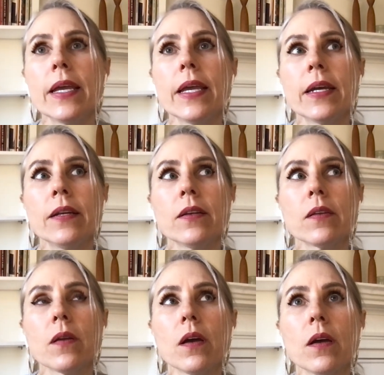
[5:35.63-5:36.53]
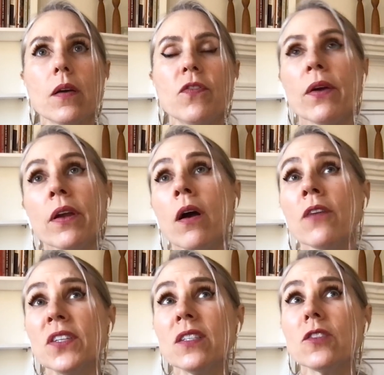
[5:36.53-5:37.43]
And very
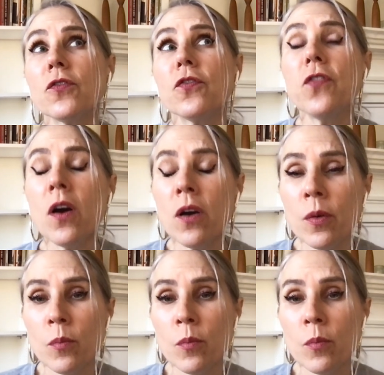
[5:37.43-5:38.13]
often it's far